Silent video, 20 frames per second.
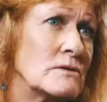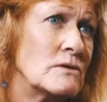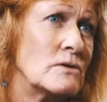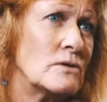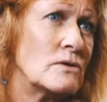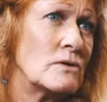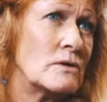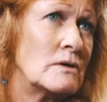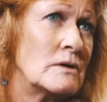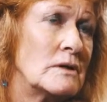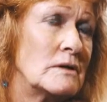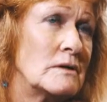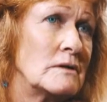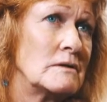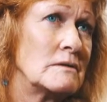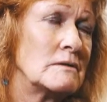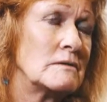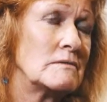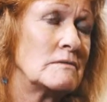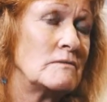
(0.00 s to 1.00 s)
or uh,
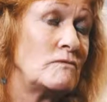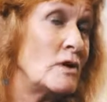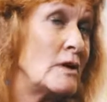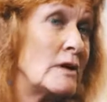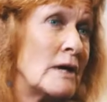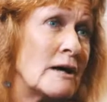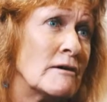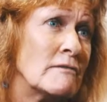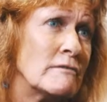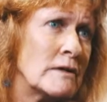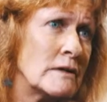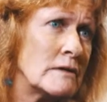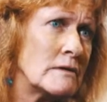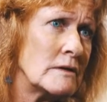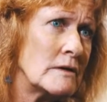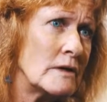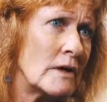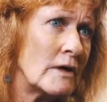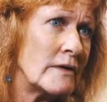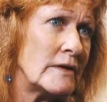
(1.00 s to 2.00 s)
with love,
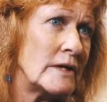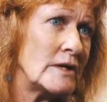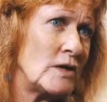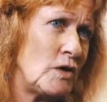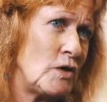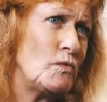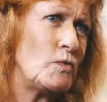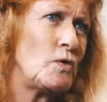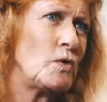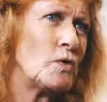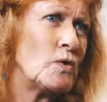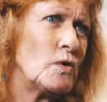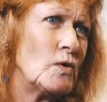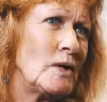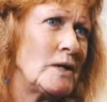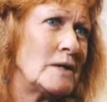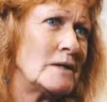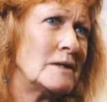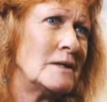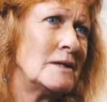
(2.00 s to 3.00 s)
I think you would
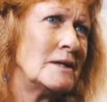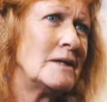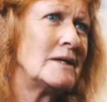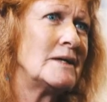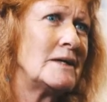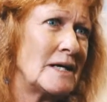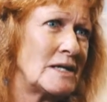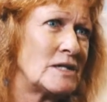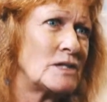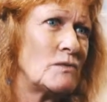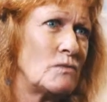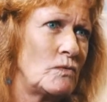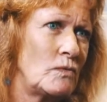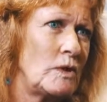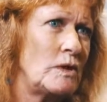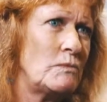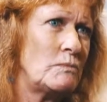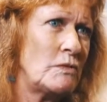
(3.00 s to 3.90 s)
call it, that's what we